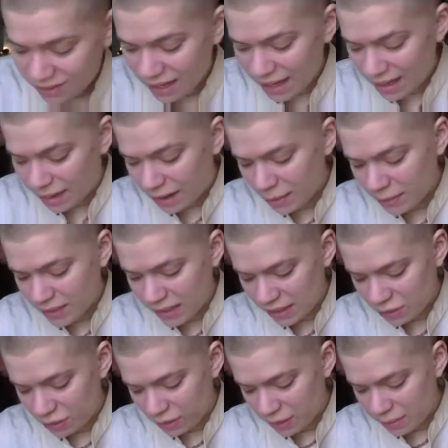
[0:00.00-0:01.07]
I got was
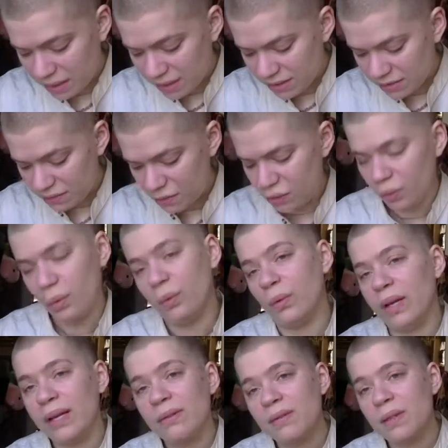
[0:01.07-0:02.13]
actually a piece of
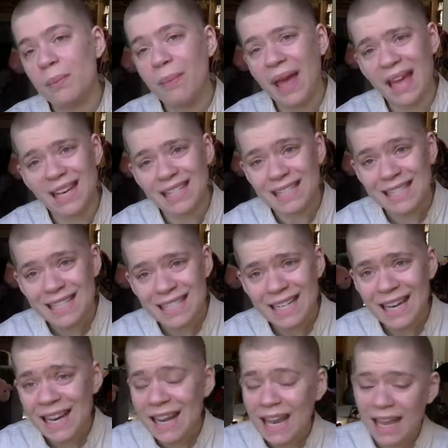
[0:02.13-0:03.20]
jewelry. It was a pendant
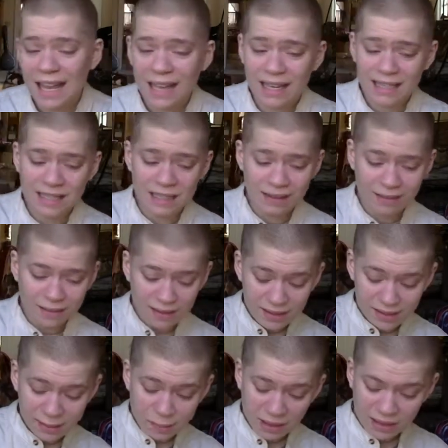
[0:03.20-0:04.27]
and
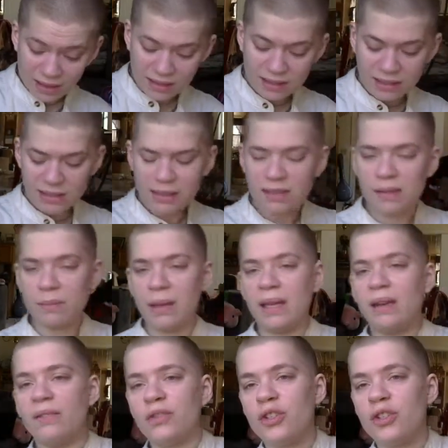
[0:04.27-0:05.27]
this pendant is made of